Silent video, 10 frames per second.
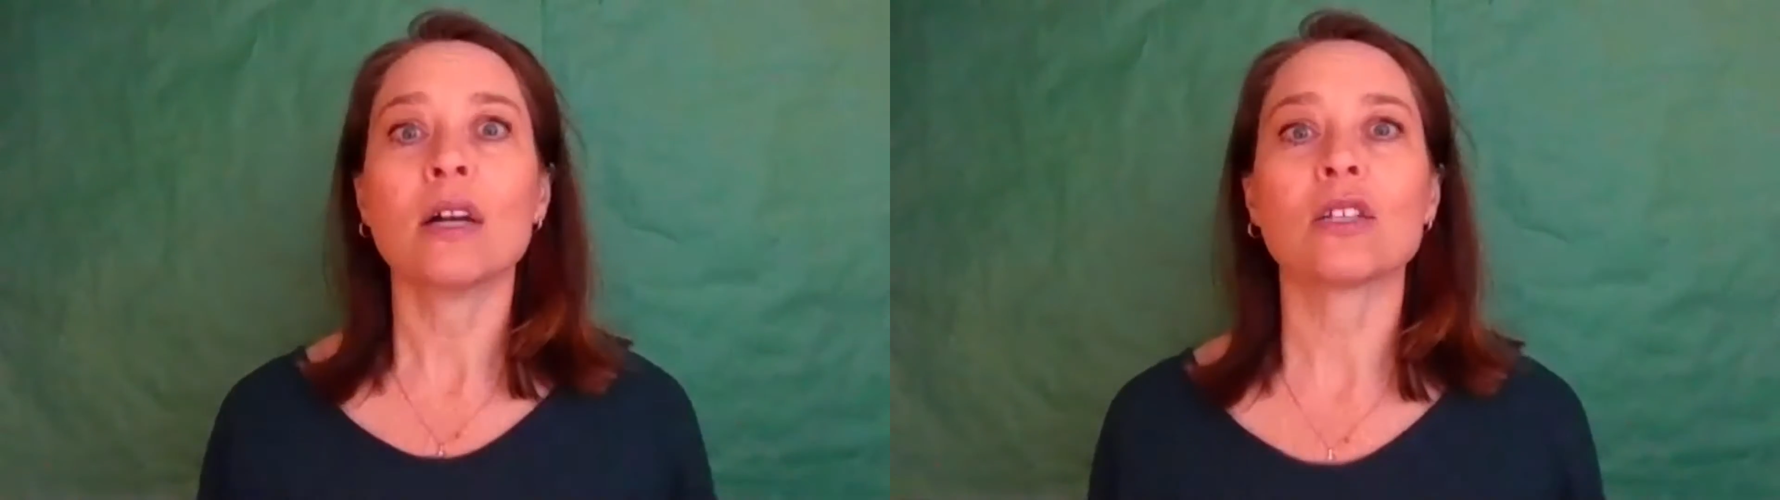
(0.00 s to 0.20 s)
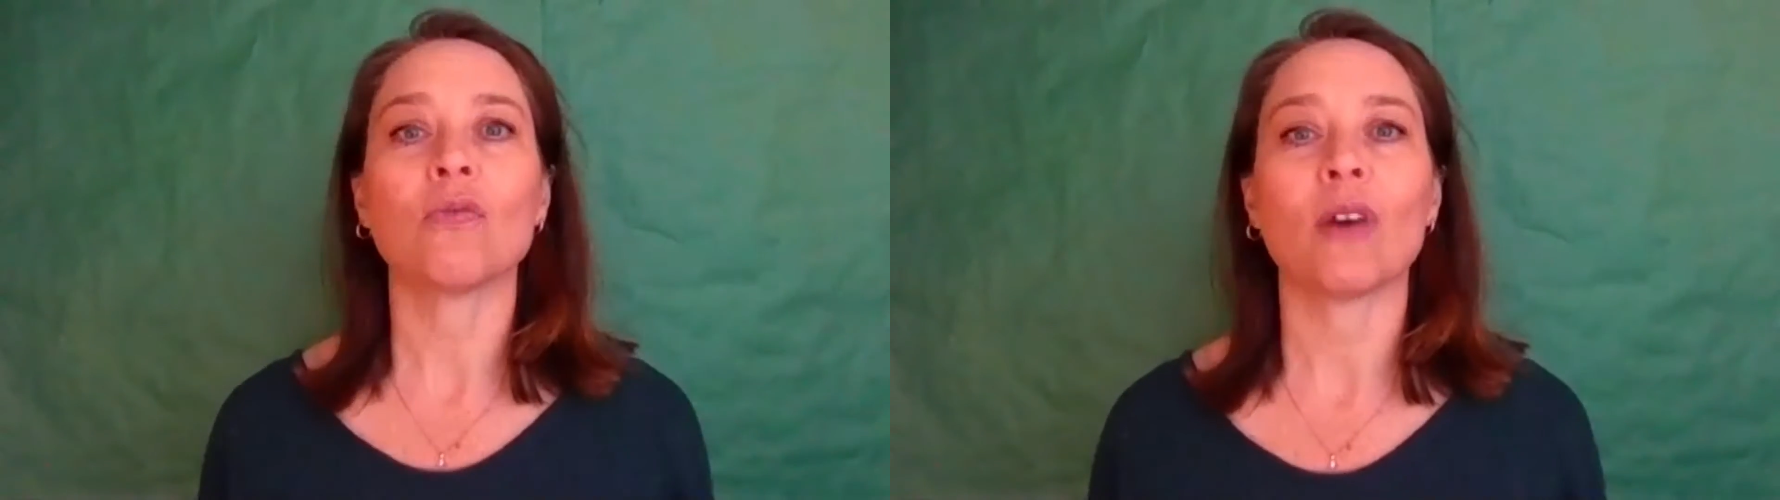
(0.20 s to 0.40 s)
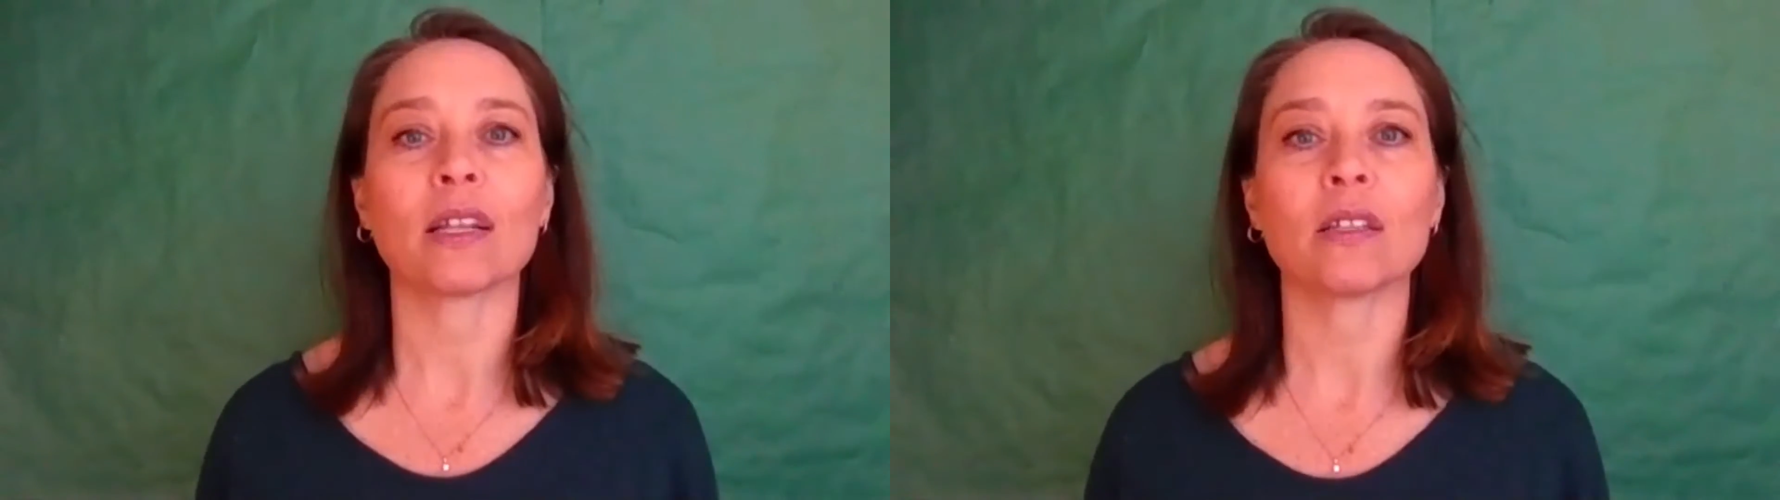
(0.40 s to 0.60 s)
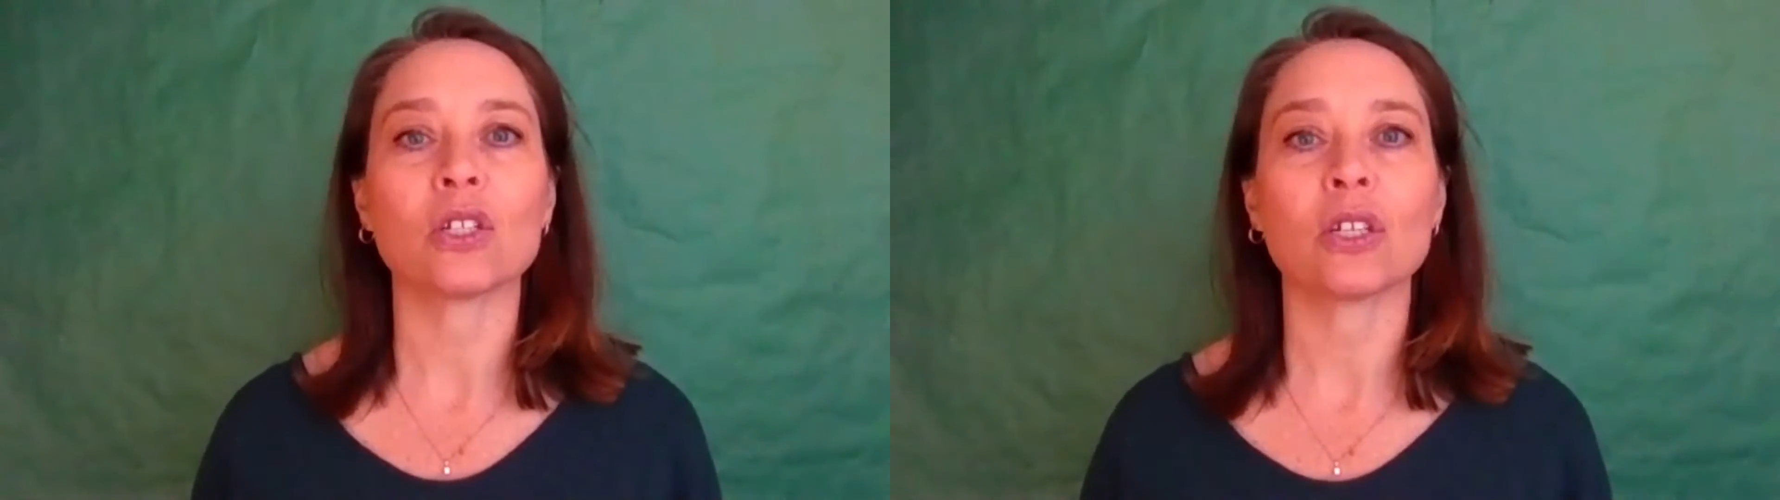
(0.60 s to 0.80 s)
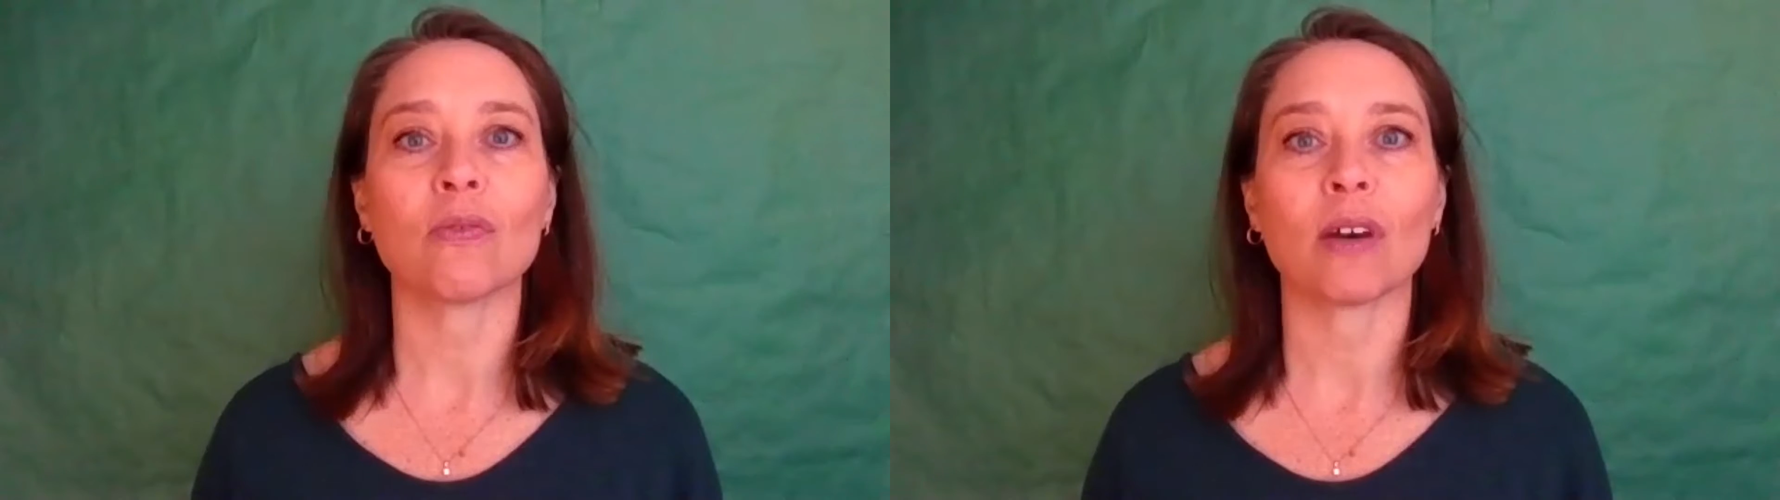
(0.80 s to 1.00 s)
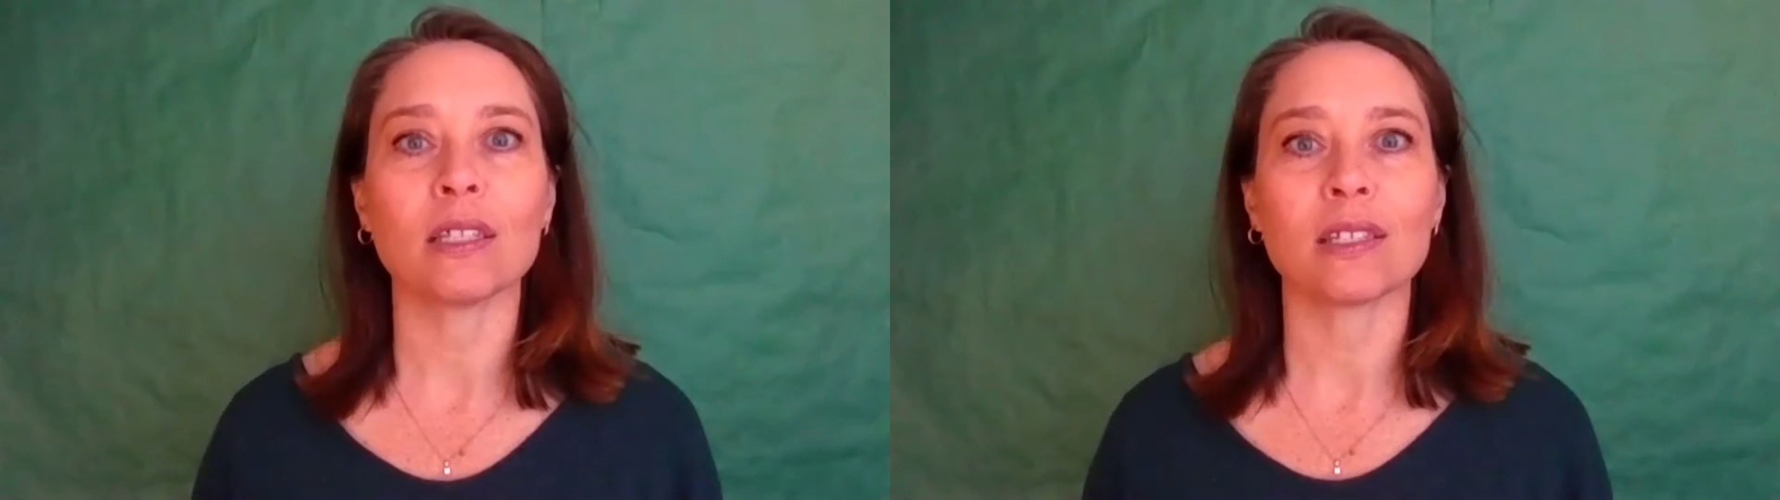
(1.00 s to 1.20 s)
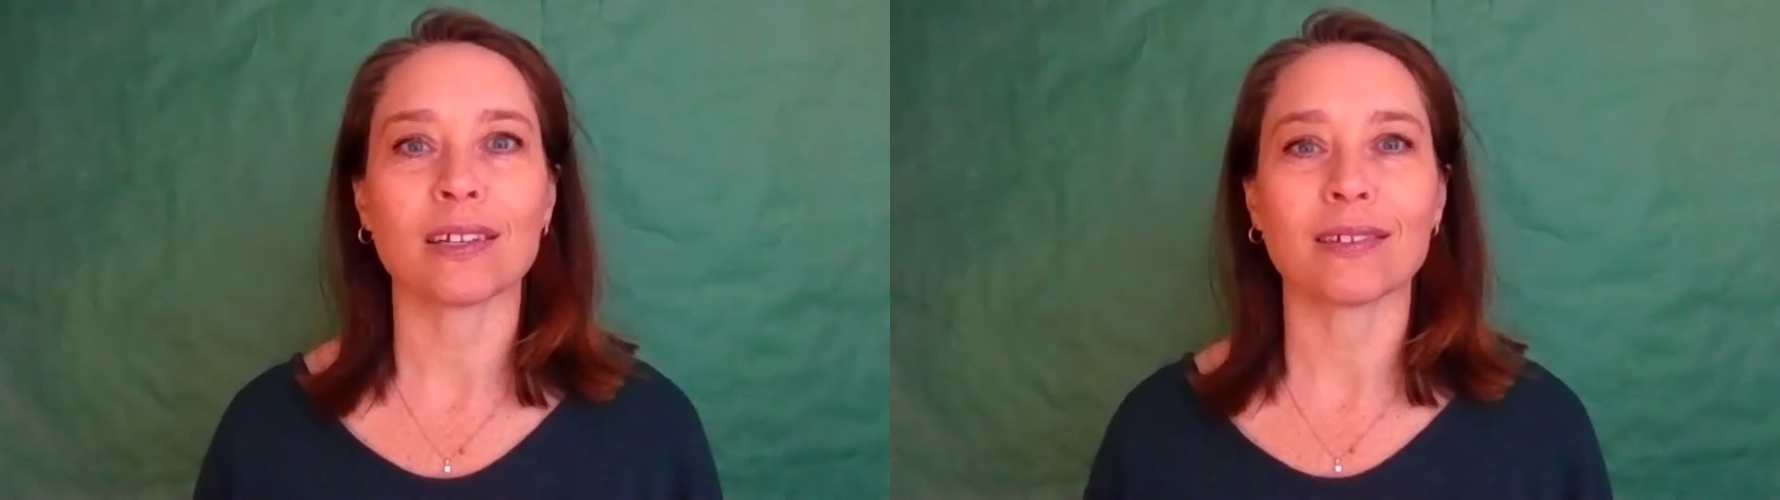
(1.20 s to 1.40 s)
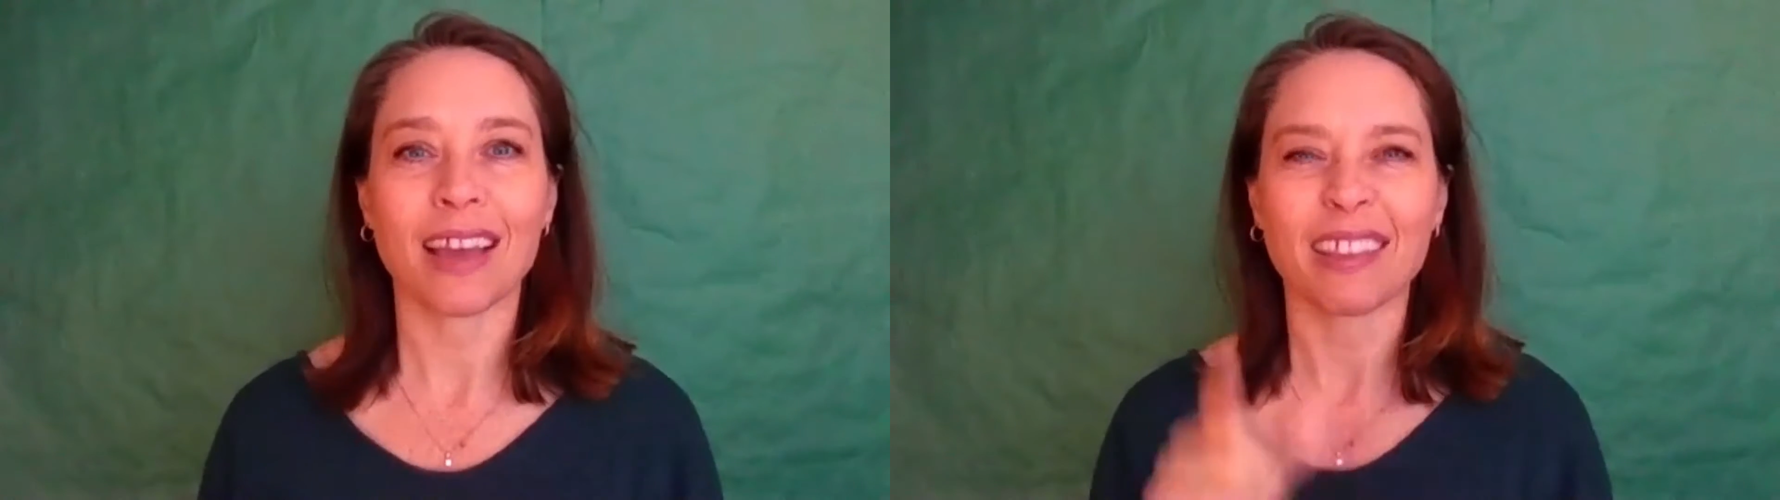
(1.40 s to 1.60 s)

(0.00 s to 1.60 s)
until finally she finds it.